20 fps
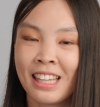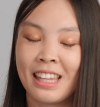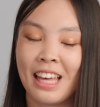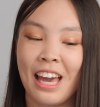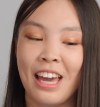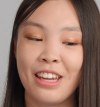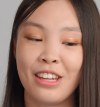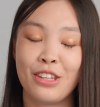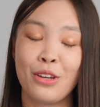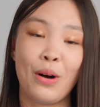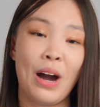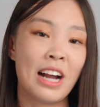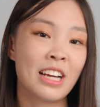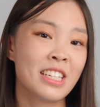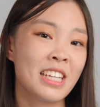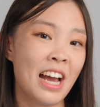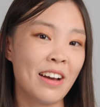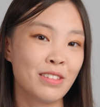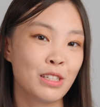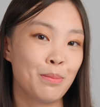then you'll
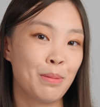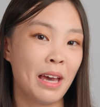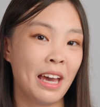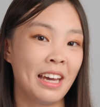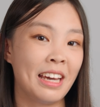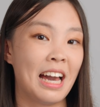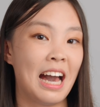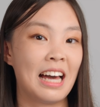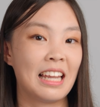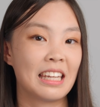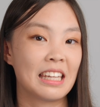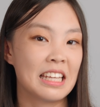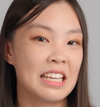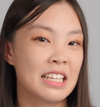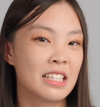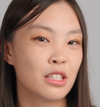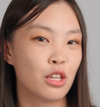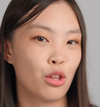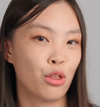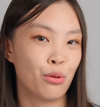actually have to pay at least